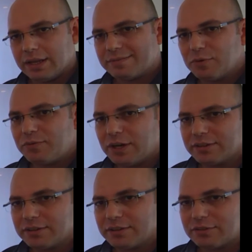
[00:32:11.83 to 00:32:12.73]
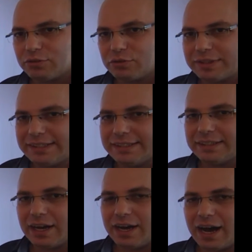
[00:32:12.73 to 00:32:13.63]
Let's move on to
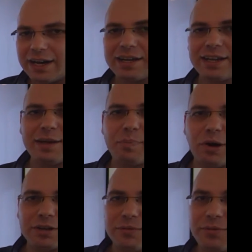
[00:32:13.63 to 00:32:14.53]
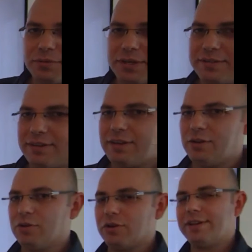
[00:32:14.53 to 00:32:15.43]
the ugly part of 3D
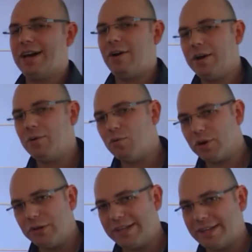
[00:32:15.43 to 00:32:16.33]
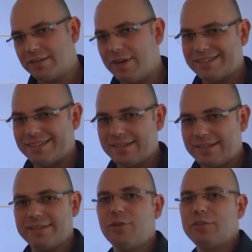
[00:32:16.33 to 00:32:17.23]
Secure. Now, I warn you in advance,
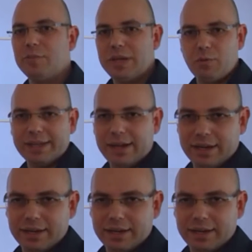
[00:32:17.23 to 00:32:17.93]
this is going to be quite